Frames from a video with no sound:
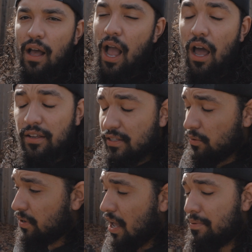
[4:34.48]
I honestly
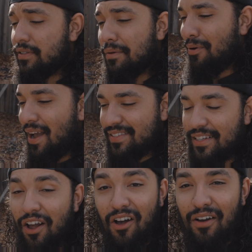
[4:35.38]
would not be surprised
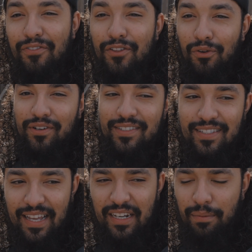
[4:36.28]
at all if the
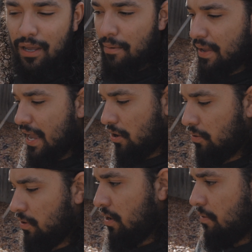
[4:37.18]
tortoises end up coming out,